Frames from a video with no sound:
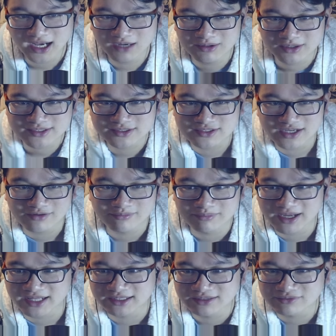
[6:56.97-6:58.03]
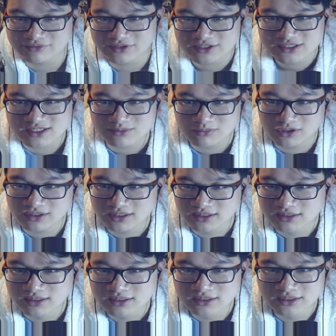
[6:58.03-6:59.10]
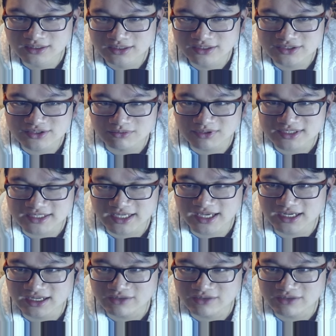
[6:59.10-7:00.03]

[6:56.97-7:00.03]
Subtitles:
we also do have Maylin Fish this one. So once again,